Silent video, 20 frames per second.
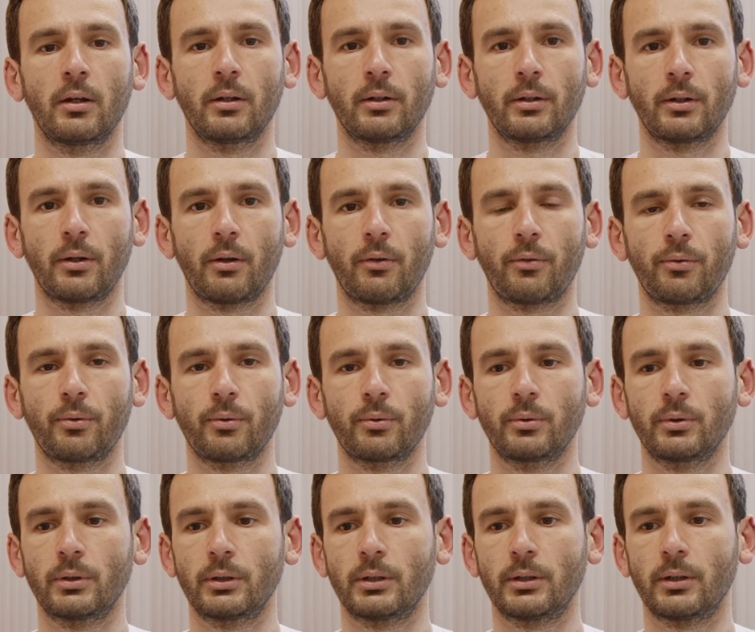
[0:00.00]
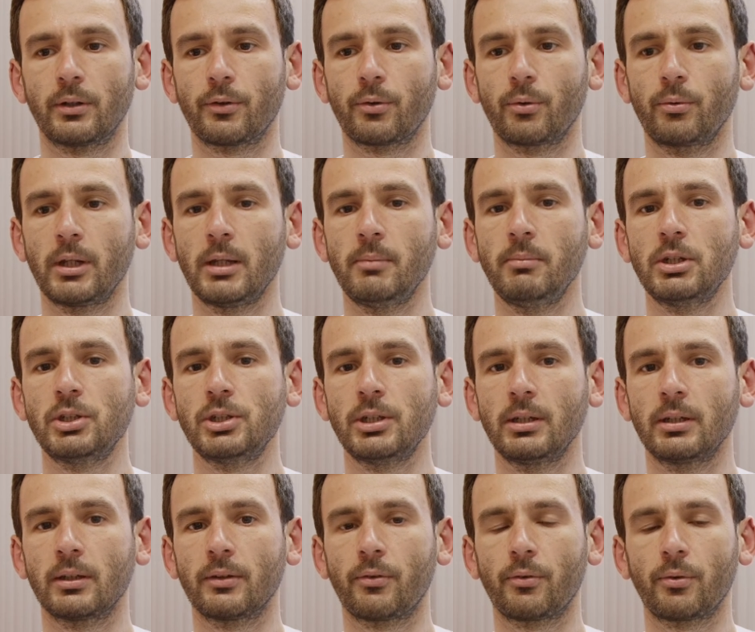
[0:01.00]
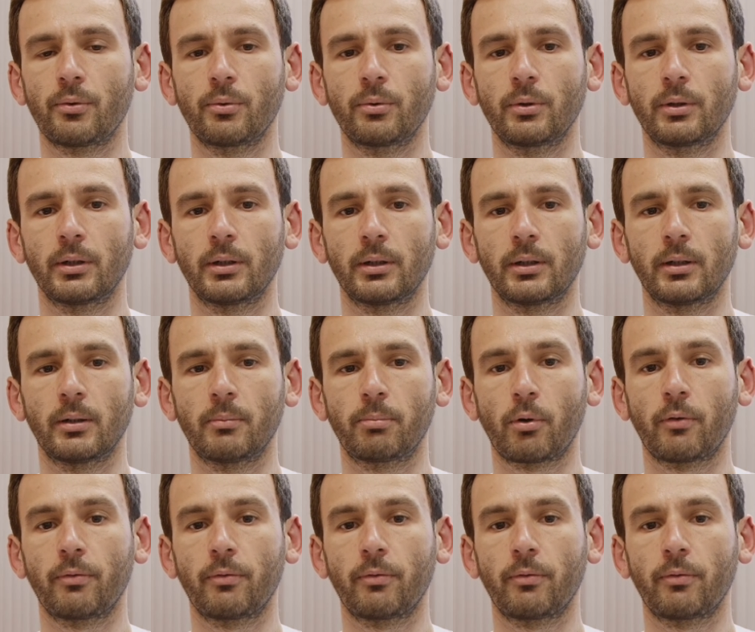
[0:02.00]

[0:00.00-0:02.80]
through imaging and through